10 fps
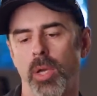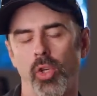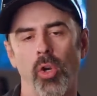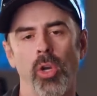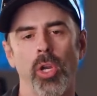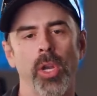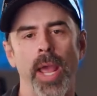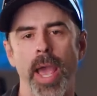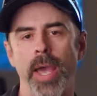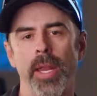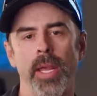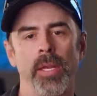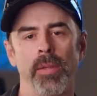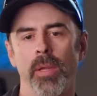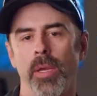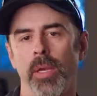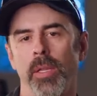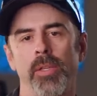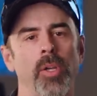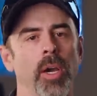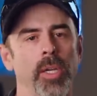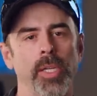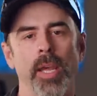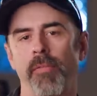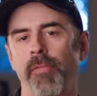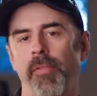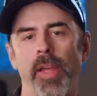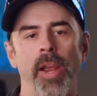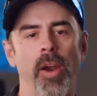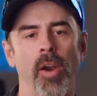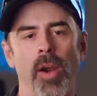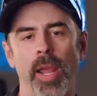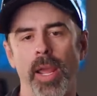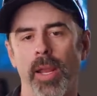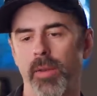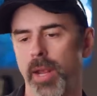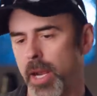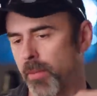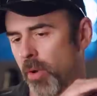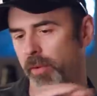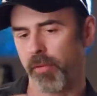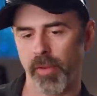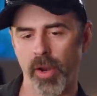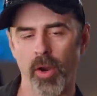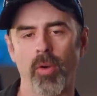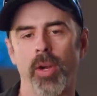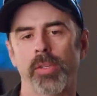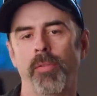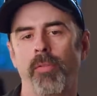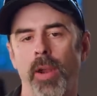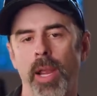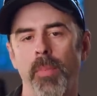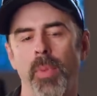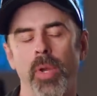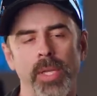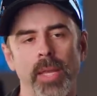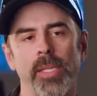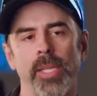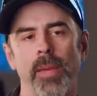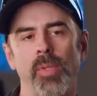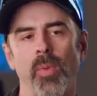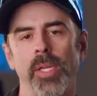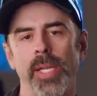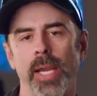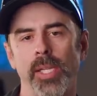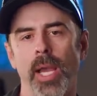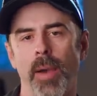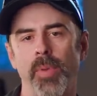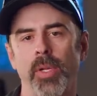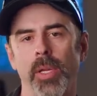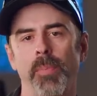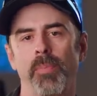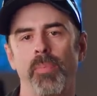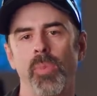Sure, you can add in dust and flare and anamorphic flare across a frame, but it's not the same as when it's actually optically